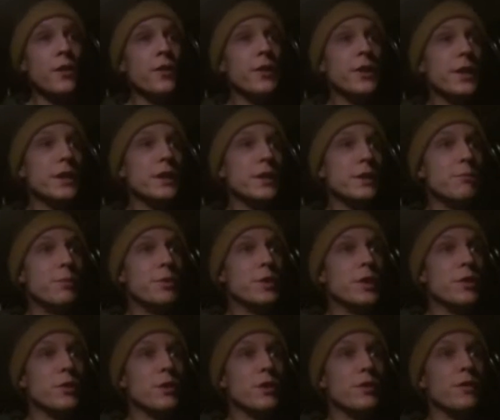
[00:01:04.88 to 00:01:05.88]
this
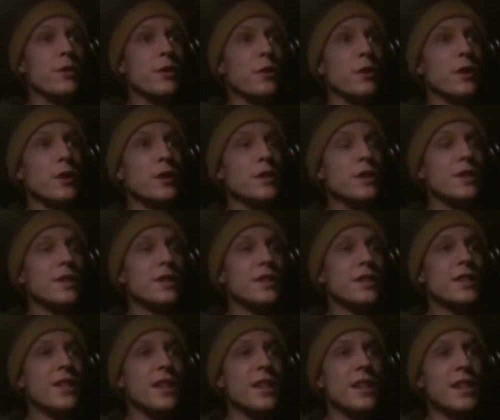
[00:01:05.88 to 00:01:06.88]
beautiful
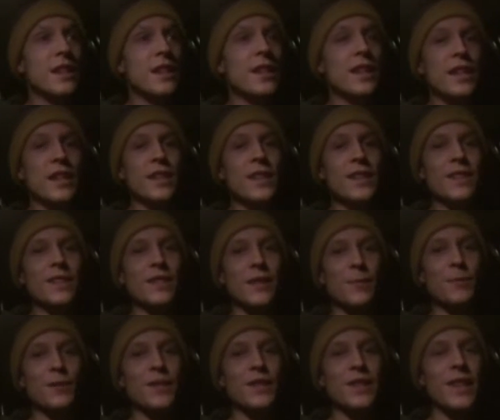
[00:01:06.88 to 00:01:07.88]
city,
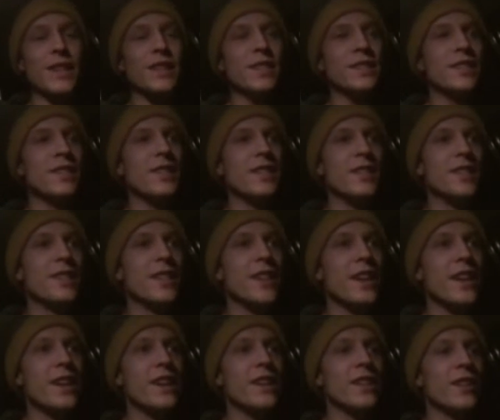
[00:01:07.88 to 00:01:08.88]
some sightseeing
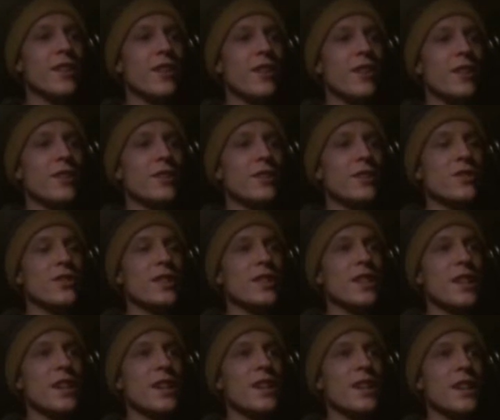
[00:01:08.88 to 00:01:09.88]
in
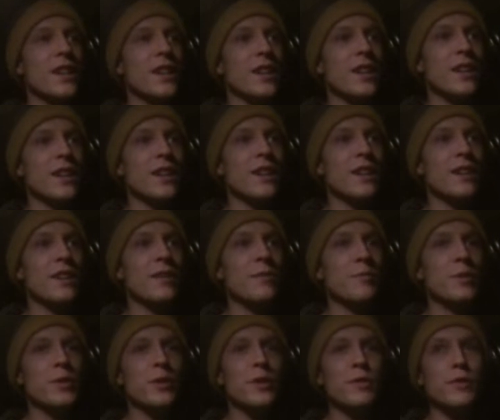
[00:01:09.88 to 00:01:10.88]
Austria.
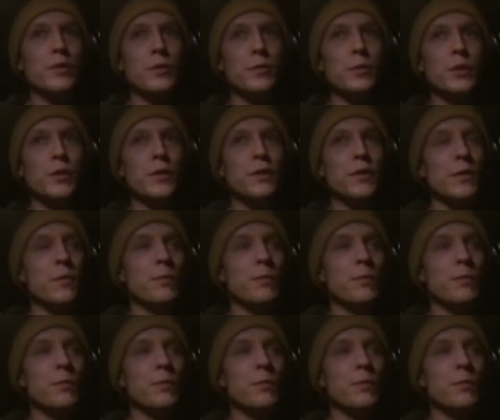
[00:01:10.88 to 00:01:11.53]
Beautiful, beautiful,